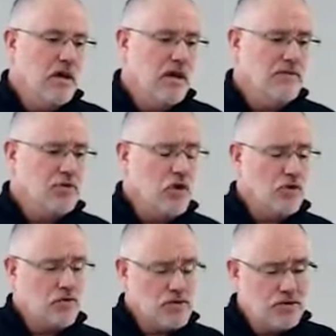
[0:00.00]
in the
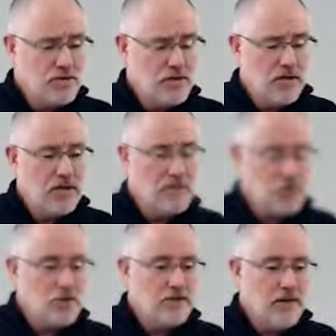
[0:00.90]
Church
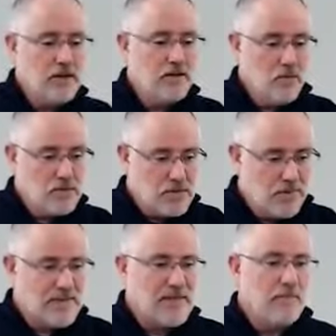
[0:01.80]
of England, was to
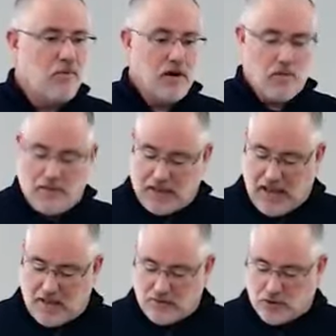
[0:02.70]
make that break with the
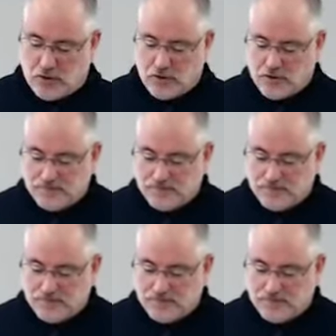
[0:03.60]
Catholic Church.